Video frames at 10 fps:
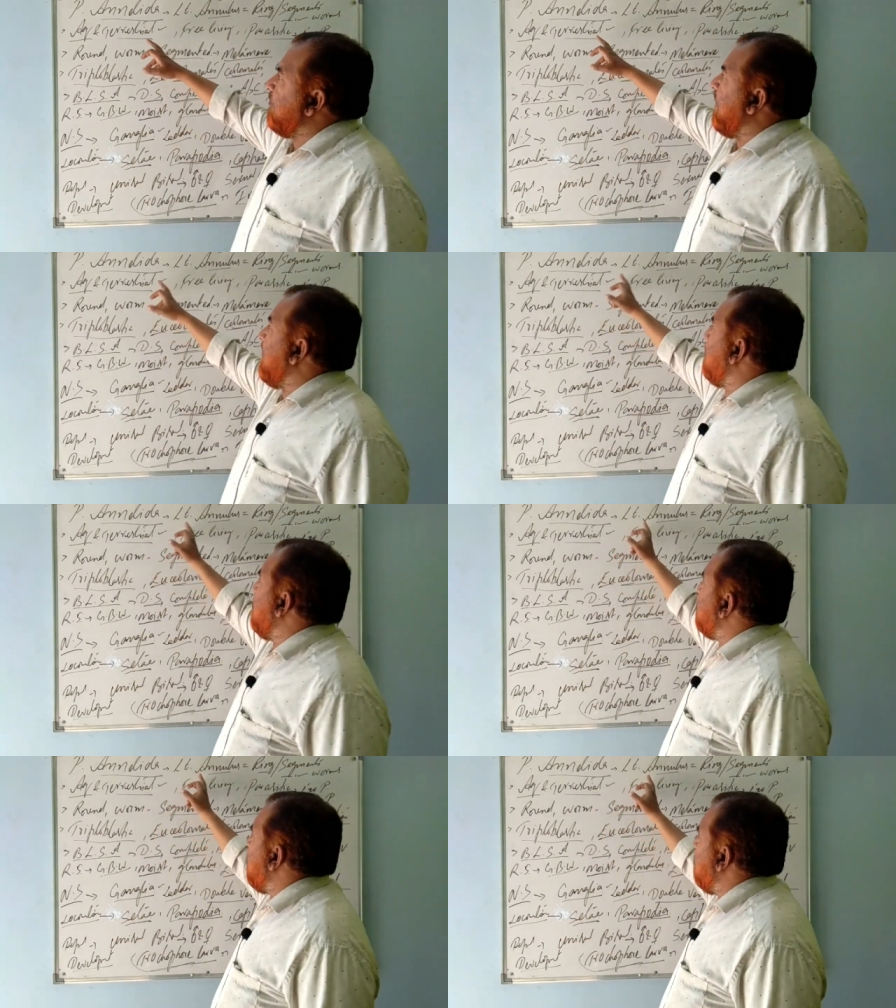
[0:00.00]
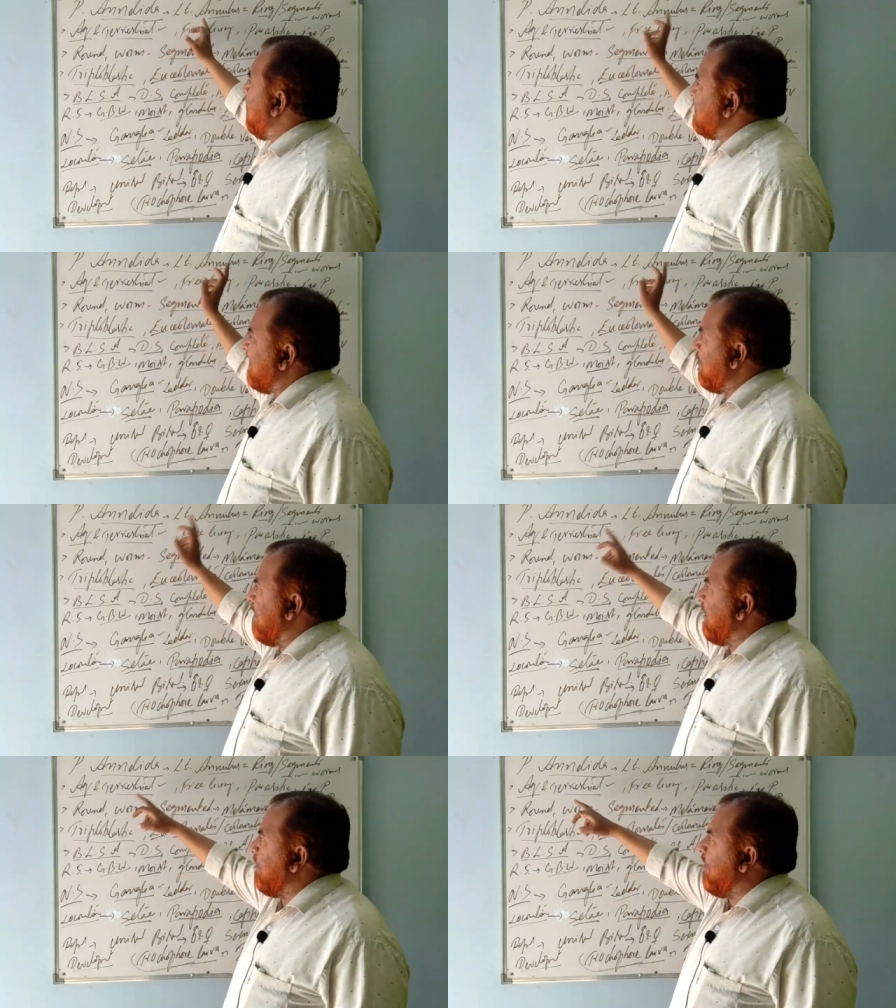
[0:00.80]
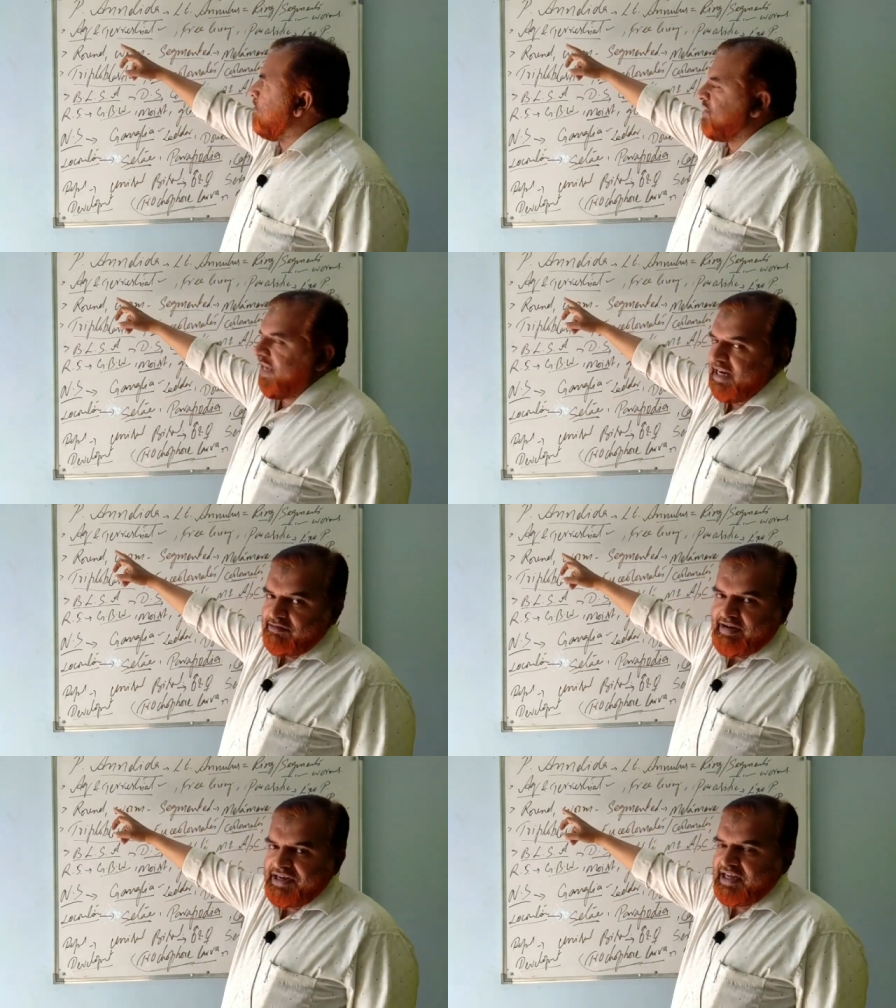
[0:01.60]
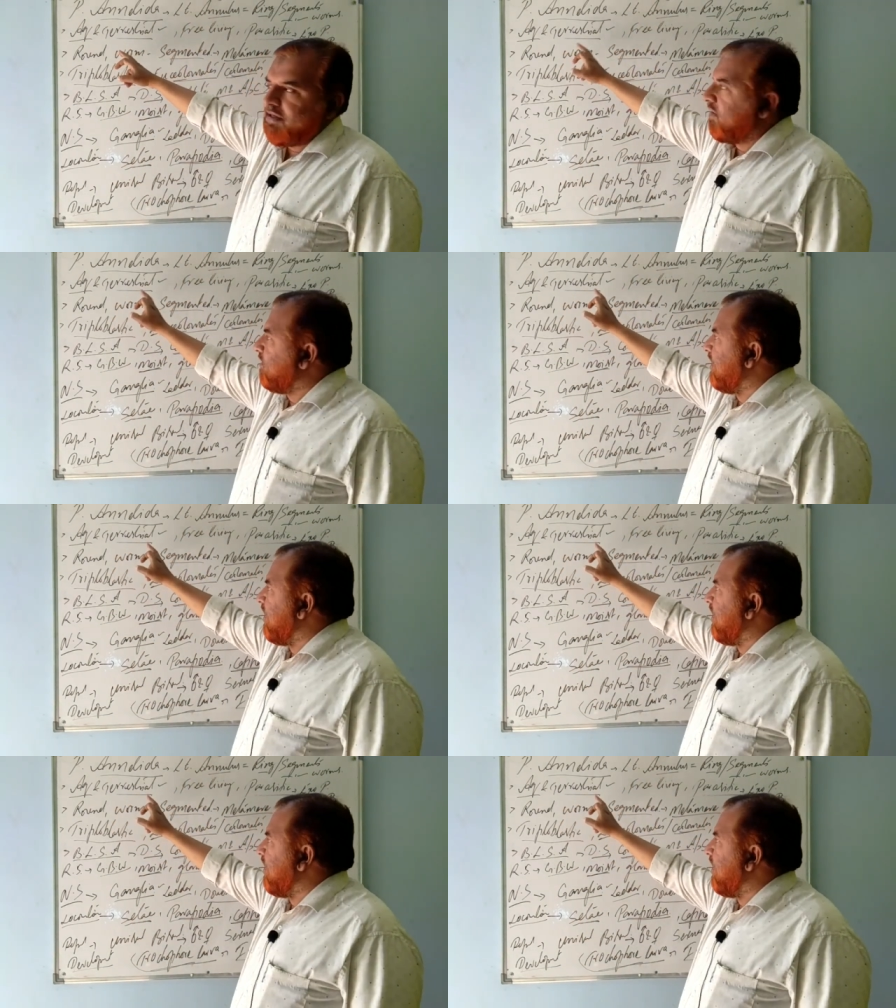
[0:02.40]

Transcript: The animals are known as segmented worms. They are aquatic,